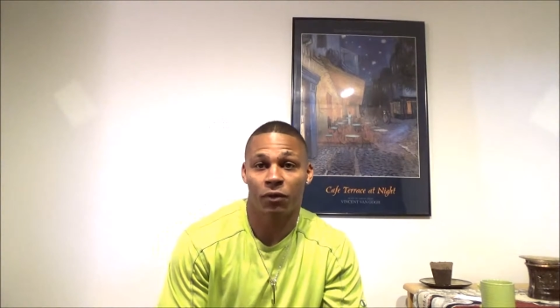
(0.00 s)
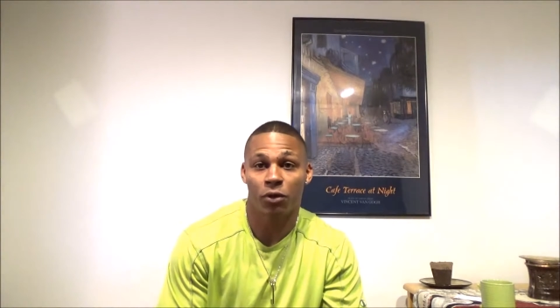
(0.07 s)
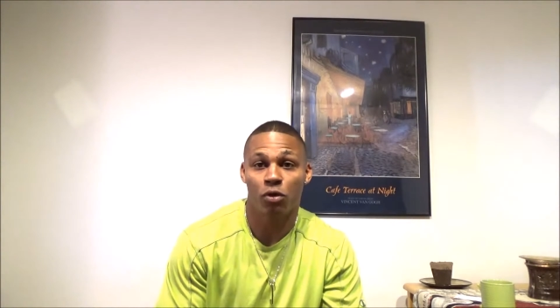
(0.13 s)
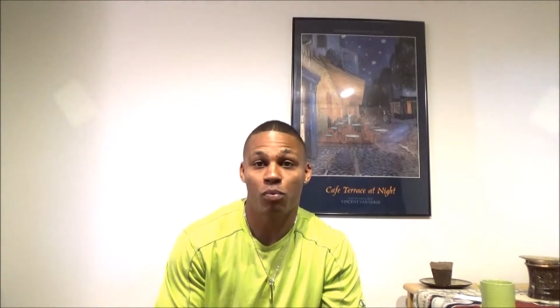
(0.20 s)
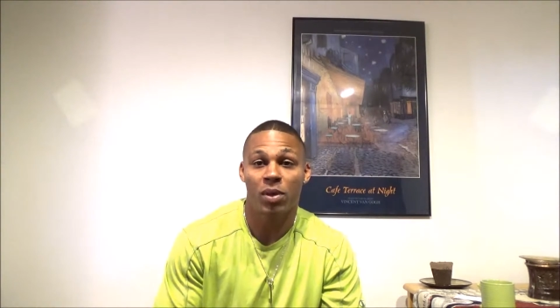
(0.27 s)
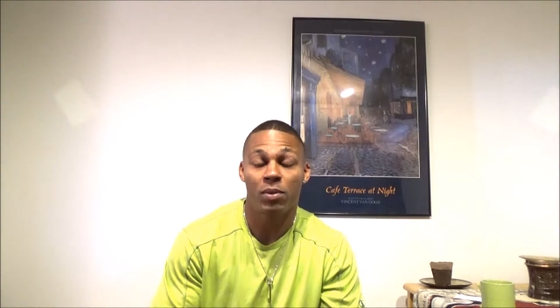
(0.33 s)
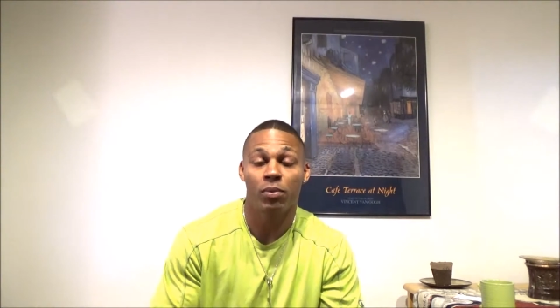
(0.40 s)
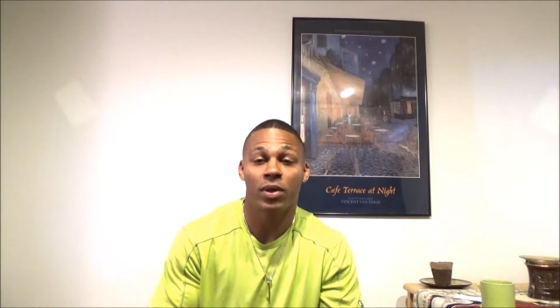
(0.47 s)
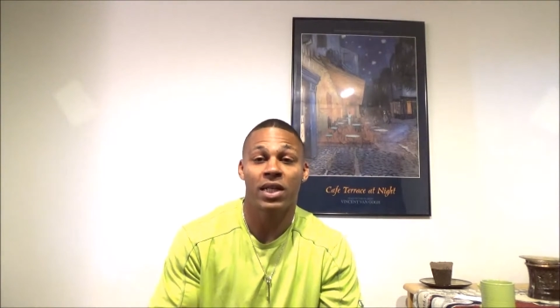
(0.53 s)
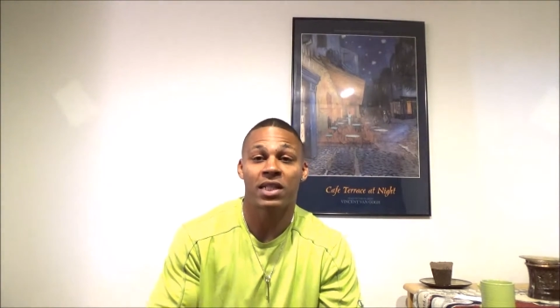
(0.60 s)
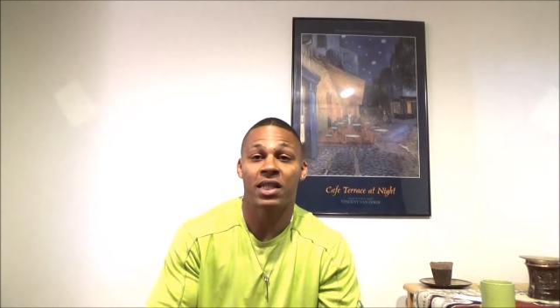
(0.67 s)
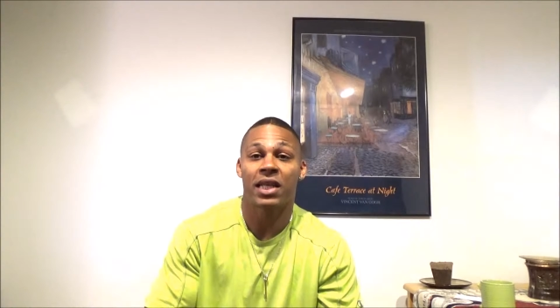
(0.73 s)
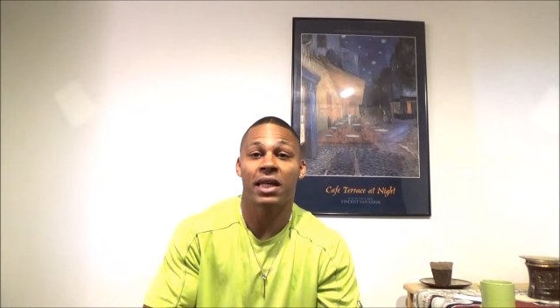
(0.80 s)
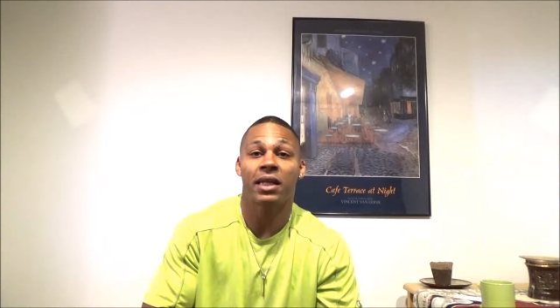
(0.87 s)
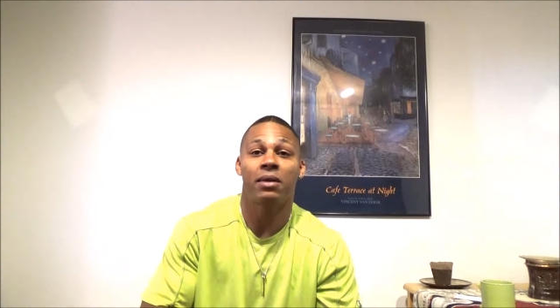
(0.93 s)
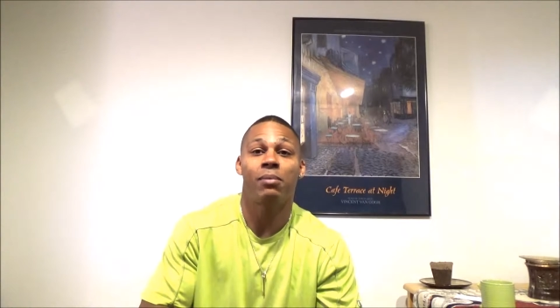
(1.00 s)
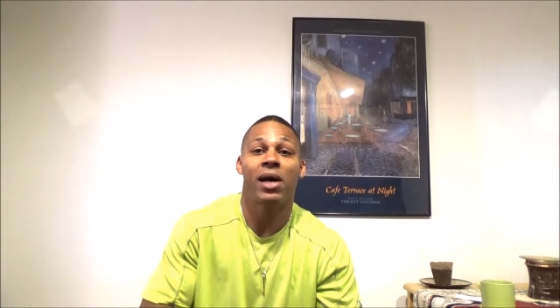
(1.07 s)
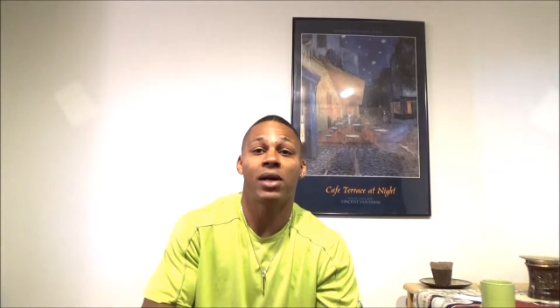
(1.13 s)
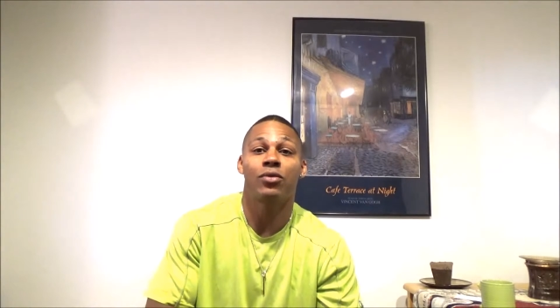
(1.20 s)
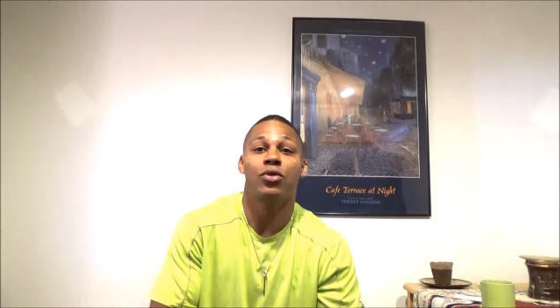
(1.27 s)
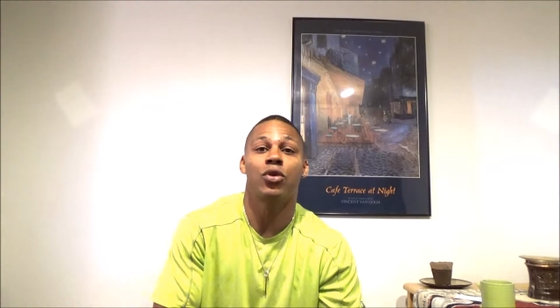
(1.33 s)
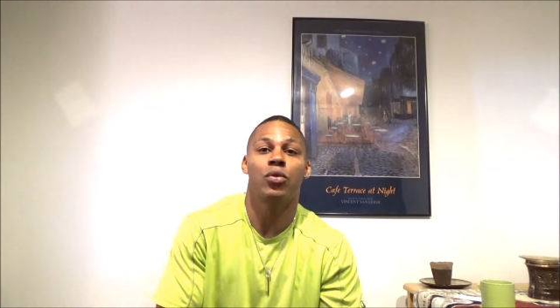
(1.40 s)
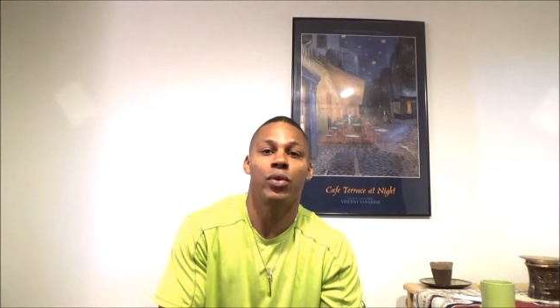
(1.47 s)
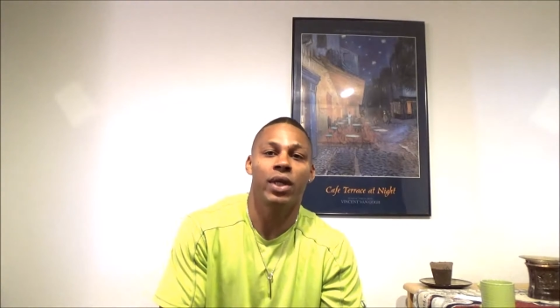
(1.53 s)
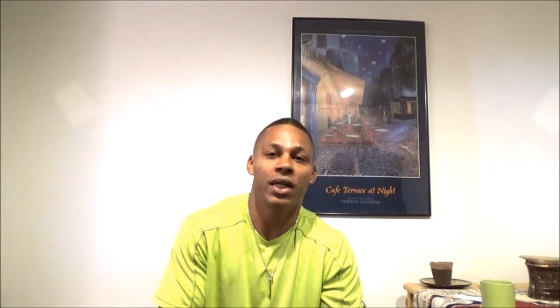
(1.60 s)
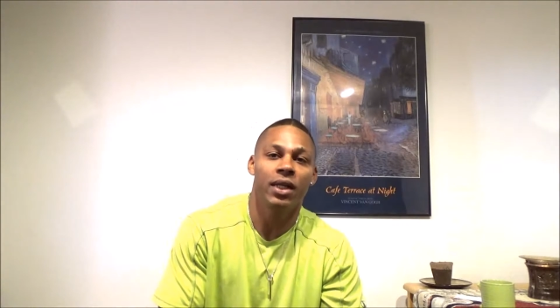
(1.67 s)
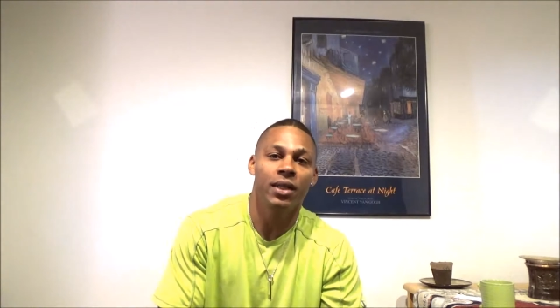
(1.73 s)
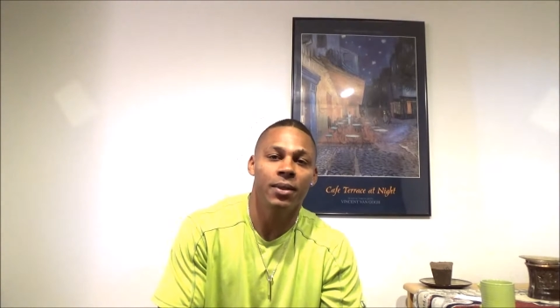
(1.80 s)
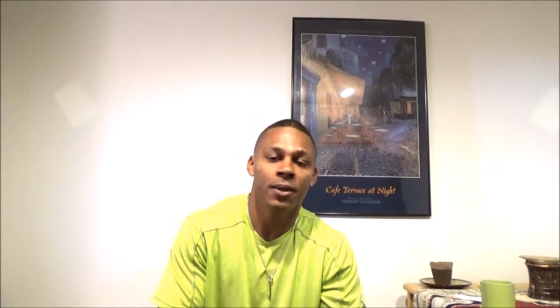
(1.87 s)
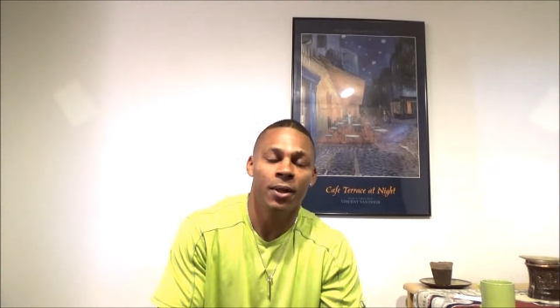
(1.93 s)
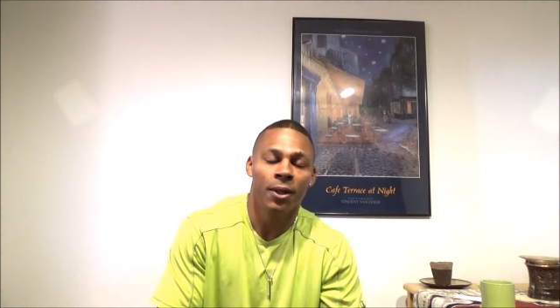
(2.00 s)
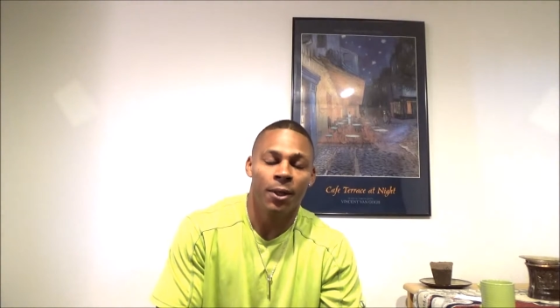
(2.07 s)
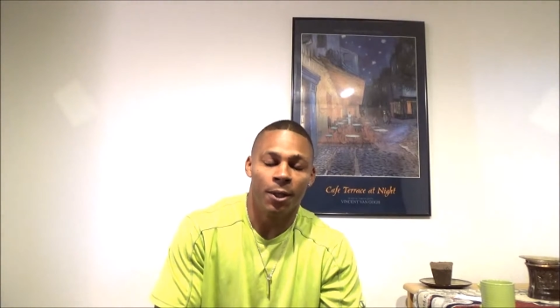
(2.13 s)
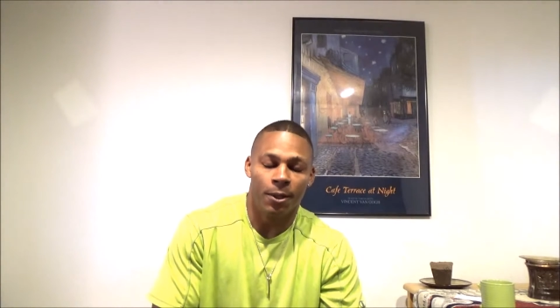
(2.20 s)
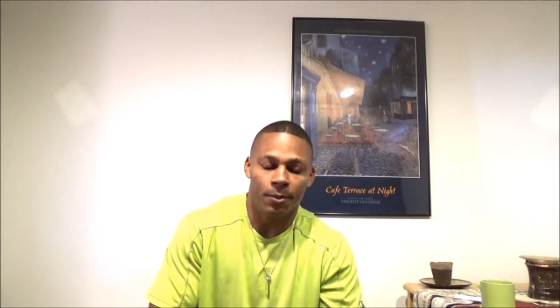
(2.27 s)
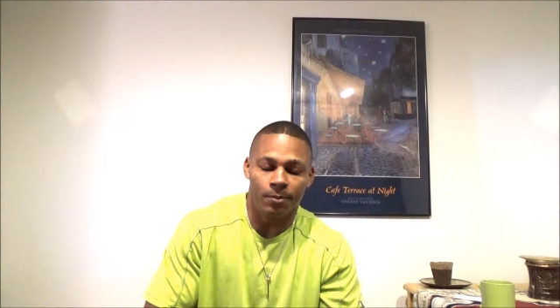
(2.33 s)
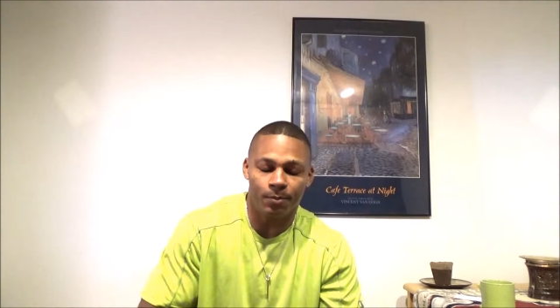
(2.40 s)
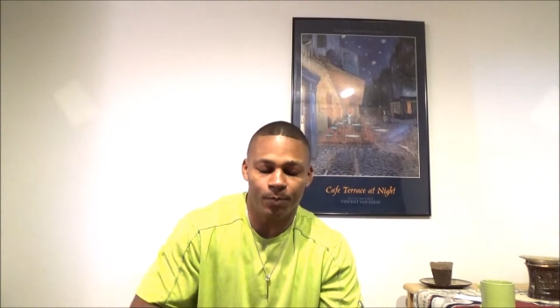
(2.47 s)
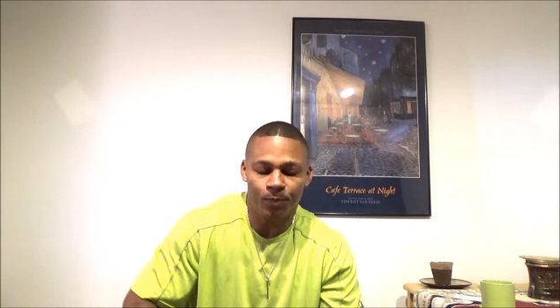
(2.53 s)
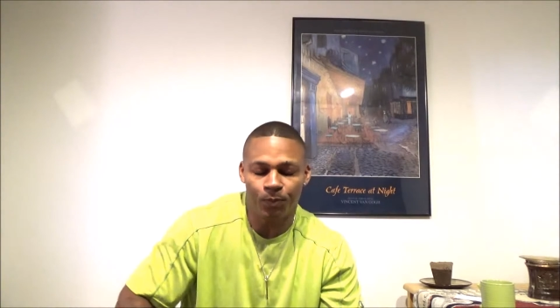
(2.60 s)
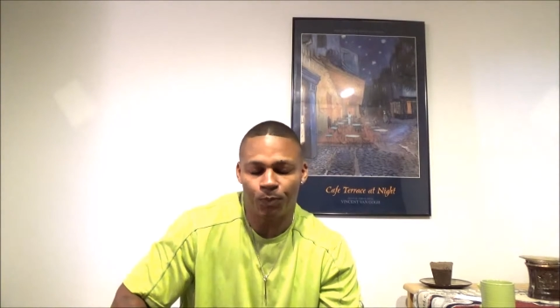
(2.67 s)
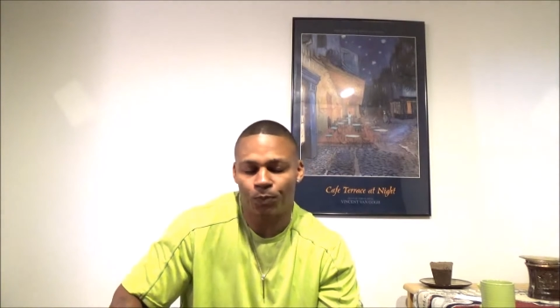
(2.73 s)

for you people that's thinking about doing it,